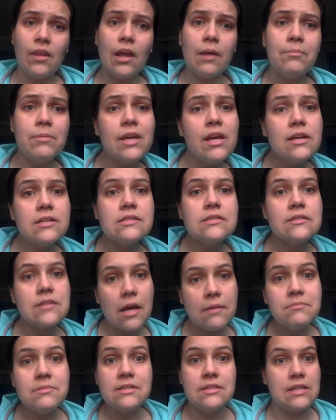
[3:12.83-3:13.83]
because
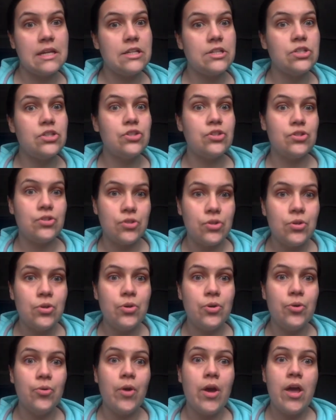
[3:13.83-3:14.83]
some states
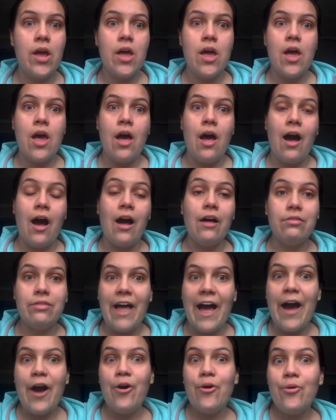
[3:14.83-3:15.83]
do
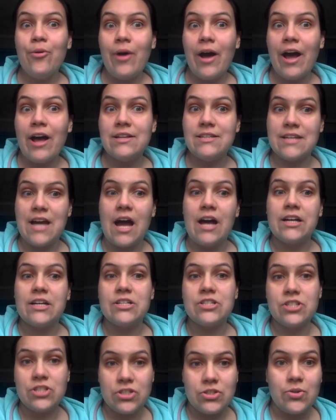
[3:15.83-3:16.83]
allow a DACA
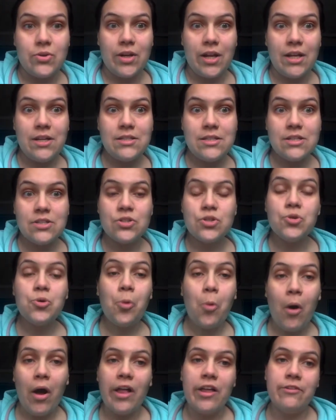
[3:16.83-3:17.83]
student to
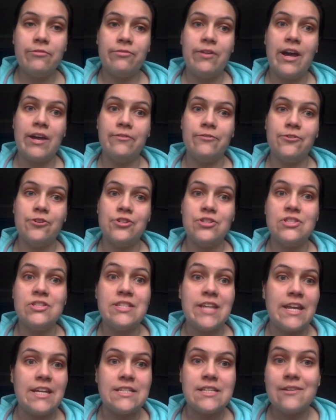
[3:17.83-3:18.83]
qualify for
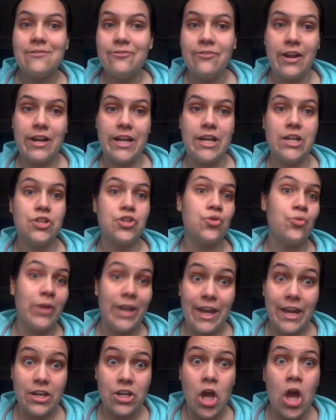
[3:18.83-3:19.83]
state financial
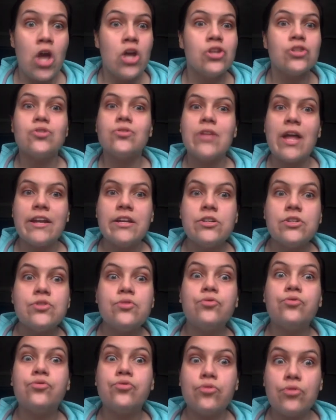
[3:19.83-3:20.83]
aid. So that is
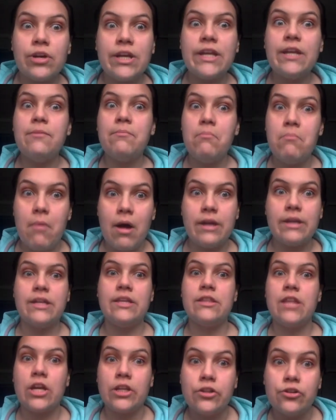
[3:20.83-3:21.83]
free money
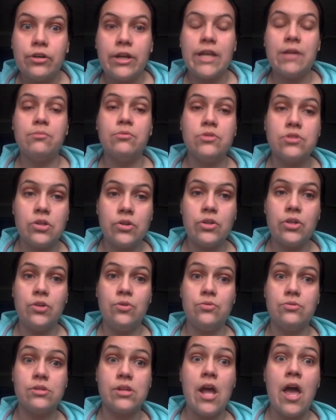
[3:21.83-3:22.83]
that you're able to
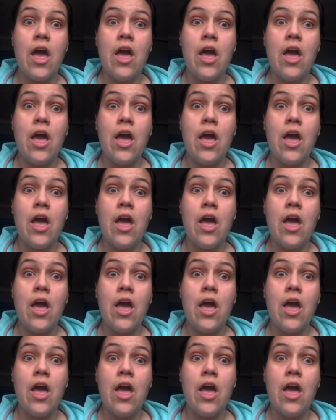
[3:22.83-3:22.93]
use,